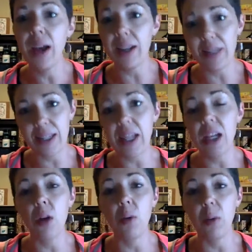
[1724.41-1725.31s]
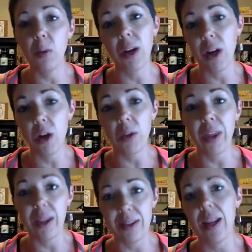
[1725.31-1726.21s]
and a CEO would want to know the
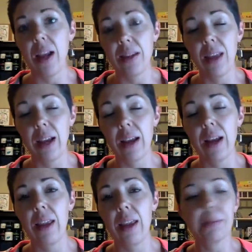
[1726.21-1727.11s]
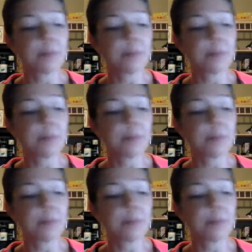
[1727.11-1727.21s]
ins and outs of that kind of thing.